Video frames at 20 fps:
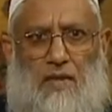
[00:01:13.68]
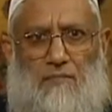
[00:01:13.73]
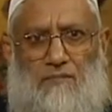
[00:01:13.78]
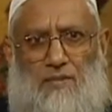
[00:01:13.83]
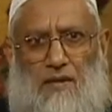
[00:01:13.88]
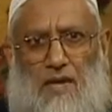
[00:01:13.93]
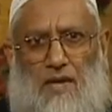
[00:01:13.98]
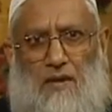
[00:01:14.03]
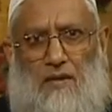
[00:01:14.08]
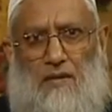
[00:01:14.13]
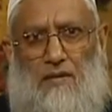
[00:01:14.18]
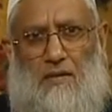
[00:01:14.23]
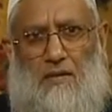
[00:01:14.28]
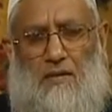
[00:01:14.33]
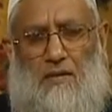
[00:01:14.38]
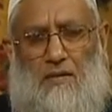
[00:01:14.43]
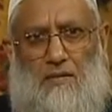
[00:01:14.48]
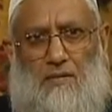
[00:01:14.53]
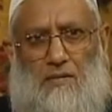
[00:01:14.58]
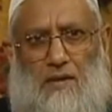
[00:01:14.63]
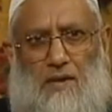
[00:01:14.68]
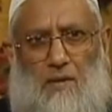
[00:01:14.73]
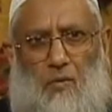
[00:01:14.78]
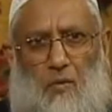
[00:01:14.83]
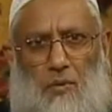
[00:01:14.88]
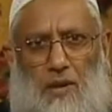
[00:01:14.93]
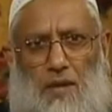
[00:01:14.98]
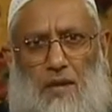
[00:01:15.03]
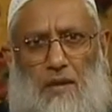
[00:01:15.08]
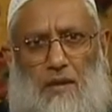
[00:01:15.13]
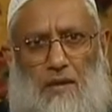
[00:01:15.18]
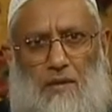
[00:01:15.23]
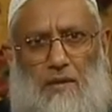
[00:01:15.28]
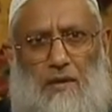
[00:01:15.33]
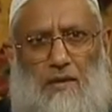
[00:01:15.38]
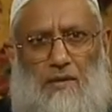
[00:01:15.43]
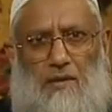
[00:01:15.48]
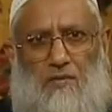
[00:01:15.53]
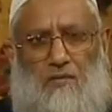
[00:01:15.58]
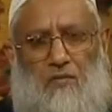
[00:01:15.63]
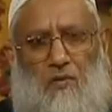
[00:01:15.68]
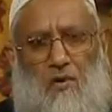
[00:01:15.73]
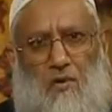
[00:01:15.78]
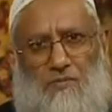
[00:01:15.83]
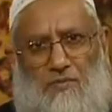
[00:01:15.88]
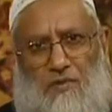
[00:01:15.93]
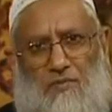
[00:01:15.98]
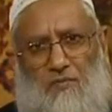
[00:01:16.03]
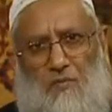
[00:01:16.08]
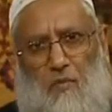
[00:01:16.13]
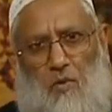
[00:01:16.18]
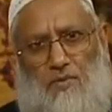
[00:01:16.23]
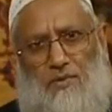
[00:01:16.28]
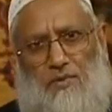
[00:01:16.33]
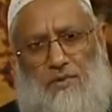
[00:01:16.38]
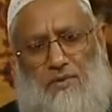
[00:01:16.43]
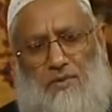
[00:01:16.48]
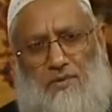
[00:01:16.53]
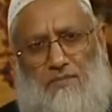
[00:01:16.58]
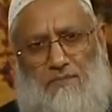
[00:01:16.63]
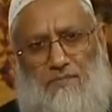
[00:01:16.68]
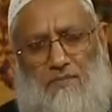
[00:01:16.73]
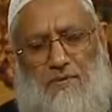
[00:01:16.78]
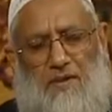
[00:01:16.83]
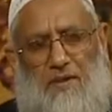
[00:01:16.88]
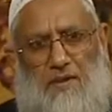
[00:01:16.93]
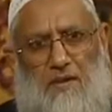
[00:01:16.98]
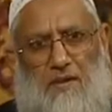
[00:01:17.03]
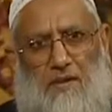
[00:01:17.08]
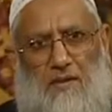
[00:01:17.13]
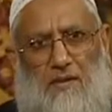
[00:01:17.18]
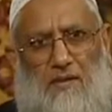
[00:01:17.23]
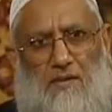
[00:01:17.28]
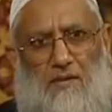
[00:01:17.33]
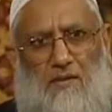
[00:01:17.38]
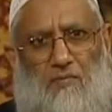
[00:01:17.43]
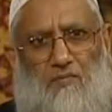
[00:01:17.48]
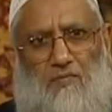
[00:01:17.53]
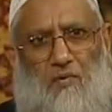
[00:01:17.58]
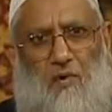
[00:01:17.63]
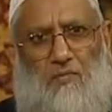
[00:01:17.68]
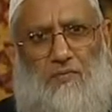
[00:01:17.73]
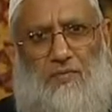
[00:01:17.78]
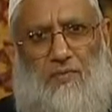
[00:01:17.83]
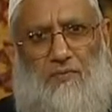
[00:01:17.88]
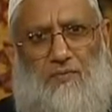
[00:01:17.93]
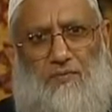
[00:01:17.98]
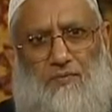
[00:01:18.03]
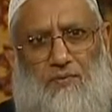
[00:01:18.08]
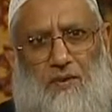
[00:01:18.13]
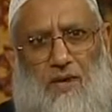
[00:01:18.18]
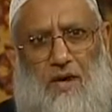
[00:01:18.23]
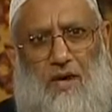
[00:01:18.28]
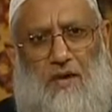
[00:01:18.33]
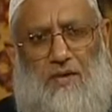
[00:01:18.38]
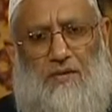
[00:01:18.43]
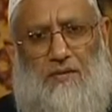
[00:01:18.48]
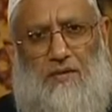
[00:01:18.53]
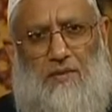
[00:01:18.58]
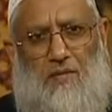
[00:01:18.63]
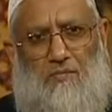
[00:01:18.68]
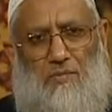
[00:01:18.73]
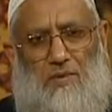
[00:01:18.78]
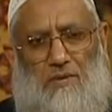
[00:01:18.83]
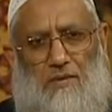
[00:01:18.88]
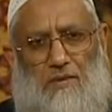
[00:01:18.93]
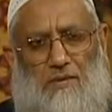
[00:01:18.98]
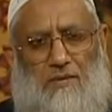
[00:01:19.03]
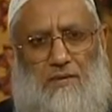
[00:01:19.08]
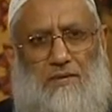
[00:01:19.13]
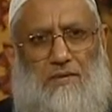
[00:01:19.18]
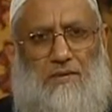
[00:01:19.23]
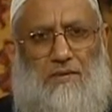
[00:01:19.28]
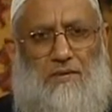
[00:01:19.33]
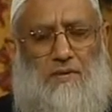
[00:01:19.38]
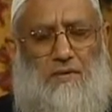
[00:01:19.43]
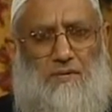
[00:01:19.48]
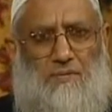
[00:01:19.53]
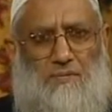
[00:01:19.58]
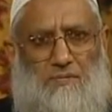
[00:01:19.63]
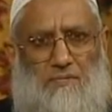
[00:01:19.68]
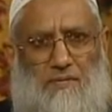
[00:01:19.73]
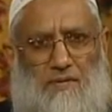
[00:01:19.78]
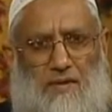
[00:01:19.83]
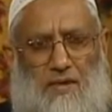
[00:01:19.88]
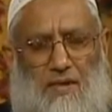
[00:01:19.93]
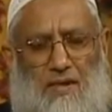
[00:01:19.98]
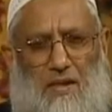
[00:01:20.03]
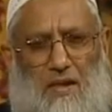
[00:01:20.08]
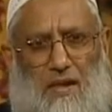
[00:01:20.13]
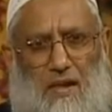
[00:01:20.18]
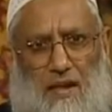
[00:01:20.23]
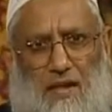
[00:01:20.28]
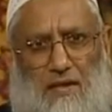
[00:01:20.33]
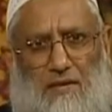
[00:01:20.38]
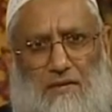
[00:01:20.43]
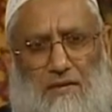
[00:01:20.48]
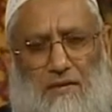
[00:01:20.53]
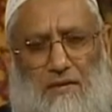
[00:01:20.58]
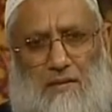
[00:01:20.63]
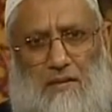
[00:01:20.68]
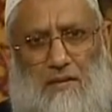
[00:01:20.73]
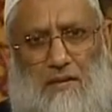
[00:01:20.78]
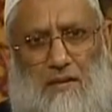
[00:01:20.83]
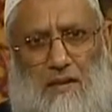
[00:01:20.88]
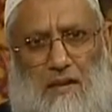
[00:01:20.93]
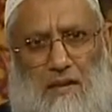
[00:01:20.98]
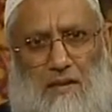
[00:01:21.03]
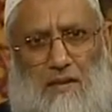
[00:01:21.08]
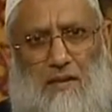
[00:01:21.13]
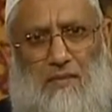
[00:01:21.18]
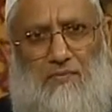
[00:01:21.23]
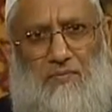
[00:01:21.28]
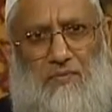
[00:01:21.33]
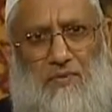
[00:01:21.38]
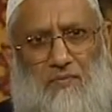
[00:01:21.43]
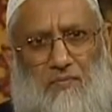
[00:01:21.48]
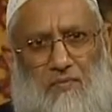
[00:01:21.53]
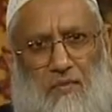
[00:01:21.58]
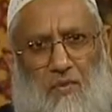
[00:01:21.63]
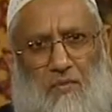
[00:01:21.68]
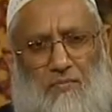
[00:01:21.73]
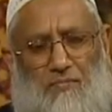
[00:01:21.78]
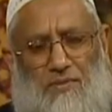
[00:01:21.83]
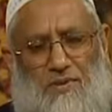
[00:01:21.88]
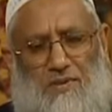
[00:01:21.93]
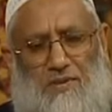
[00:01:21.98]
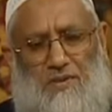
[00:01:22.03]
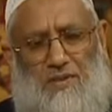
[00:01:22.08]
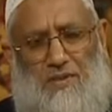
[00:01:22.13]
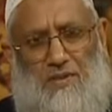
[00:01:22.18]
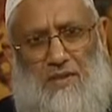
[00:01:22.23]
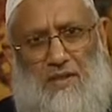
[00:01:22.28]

taken their way in the forms of books, in the forms of Islamic literature, and in different forms.